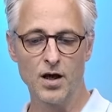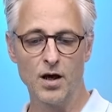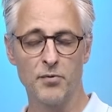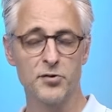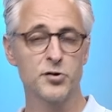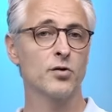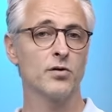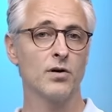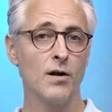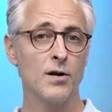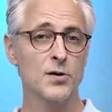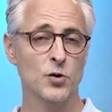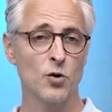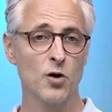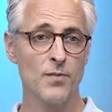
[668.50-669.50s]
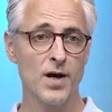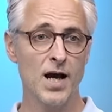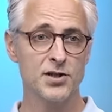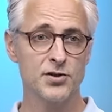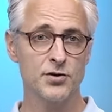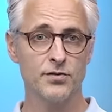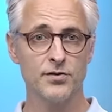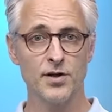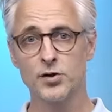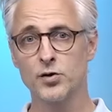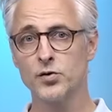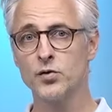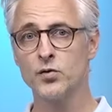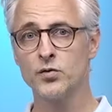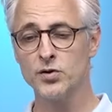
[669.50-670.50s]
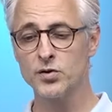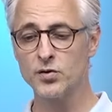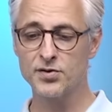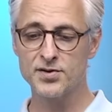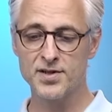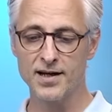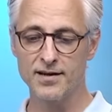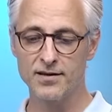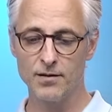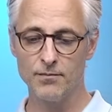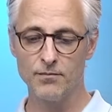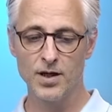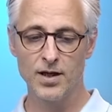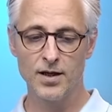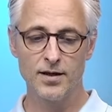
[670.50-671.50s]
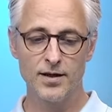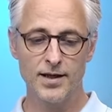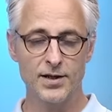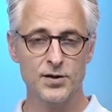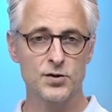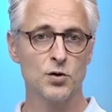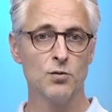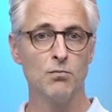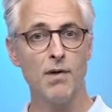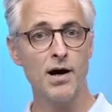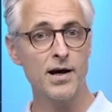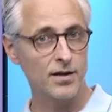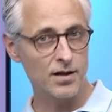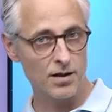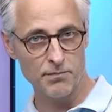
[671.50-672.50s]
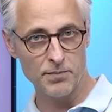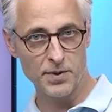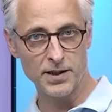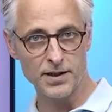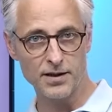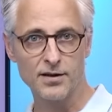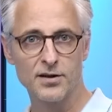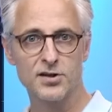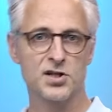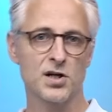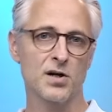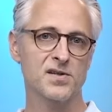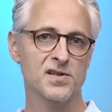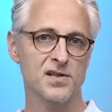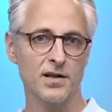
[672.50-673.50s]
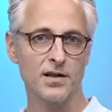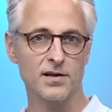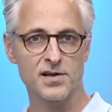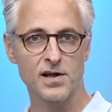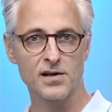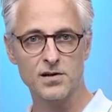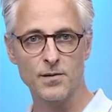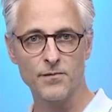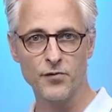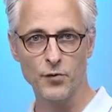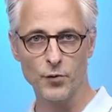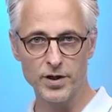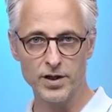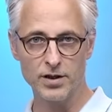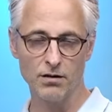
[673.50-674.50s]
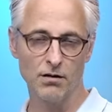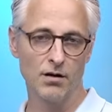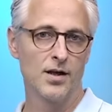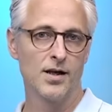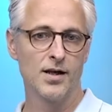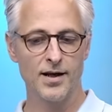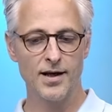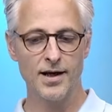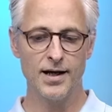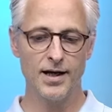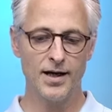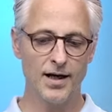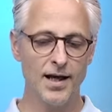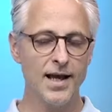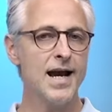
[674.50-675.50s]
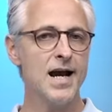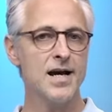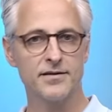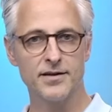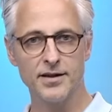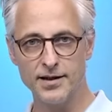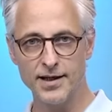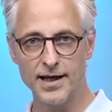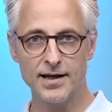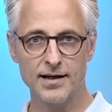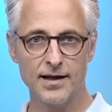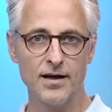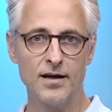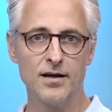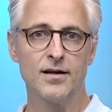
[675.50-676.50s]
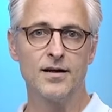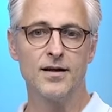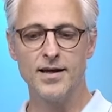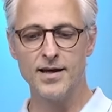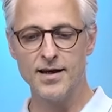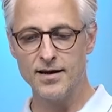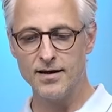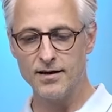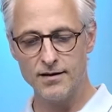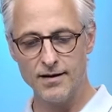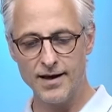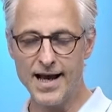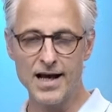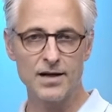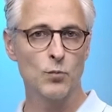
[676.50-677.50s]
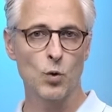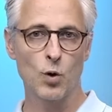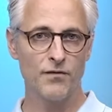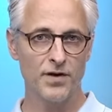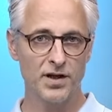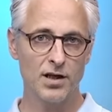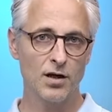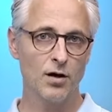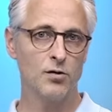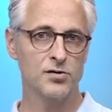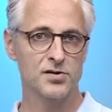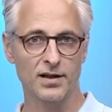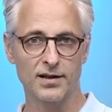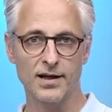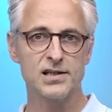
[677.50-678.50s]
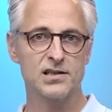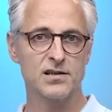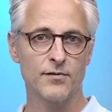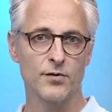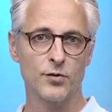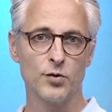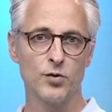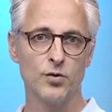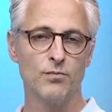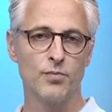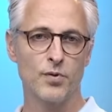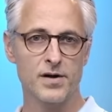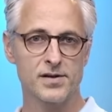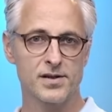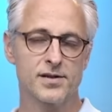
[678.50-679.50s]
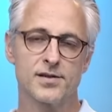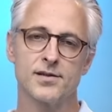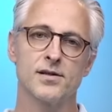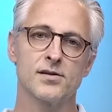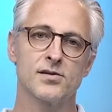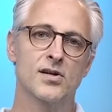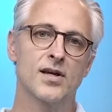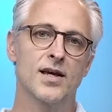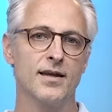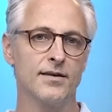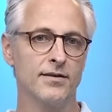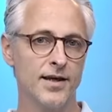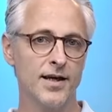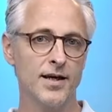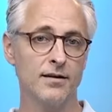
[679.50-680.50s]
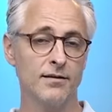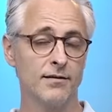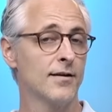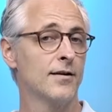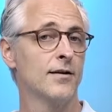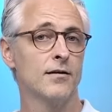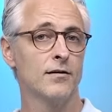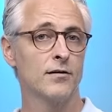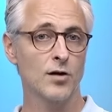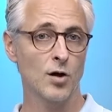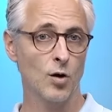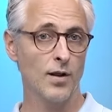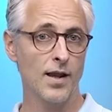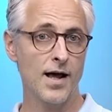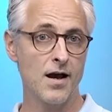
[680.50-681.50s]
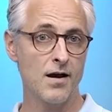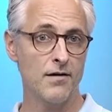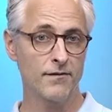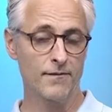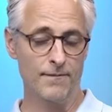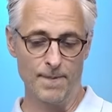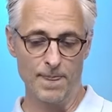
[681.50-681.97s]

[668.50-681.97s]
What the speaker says: But you could also imagine you could take them into my company, start setting things up for real, add the data, add more videos that guide them through processes, and then go live.